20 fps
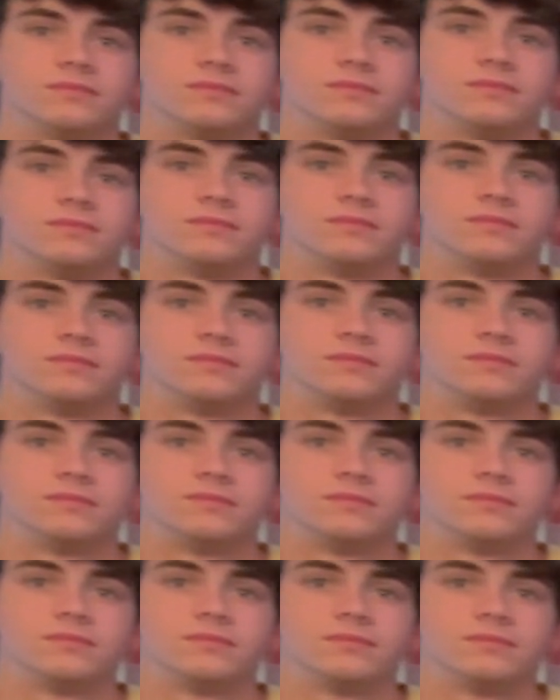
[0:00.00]

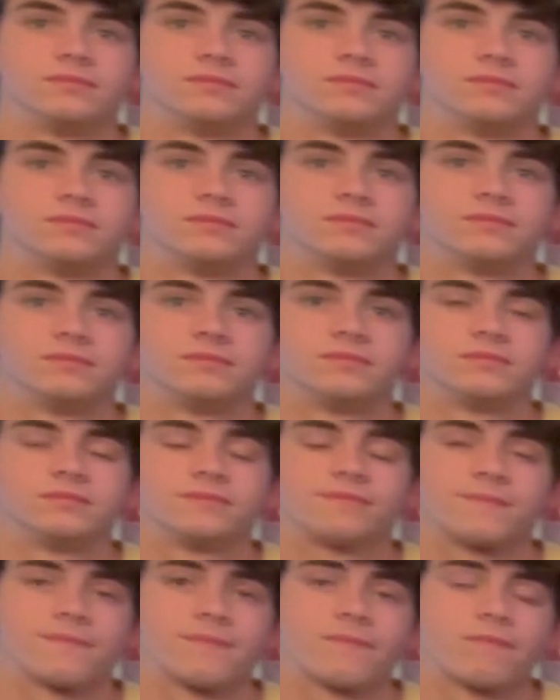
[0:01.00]

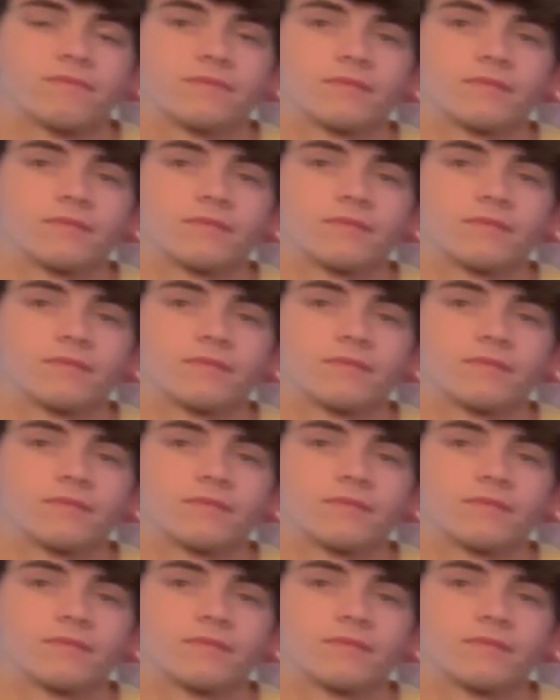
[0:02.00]
This person isn't speaking.